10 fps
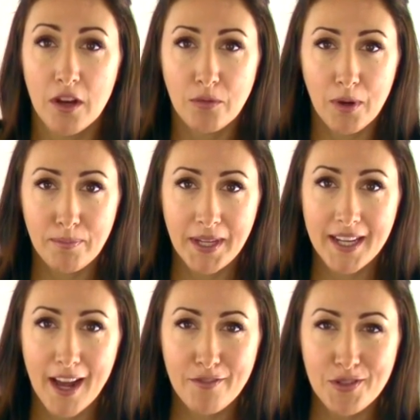
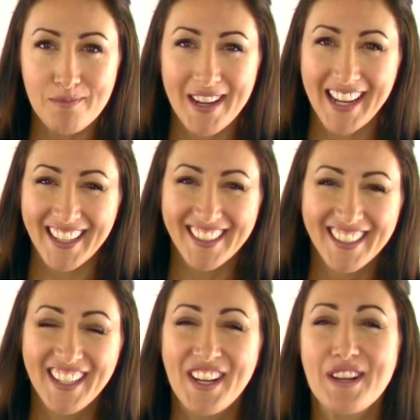Repeat after me.
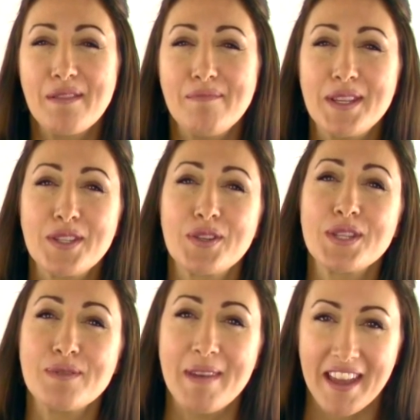Mr.
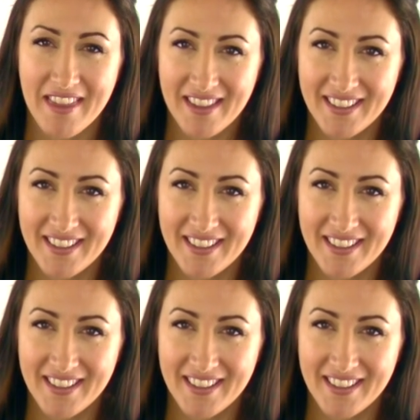Smith,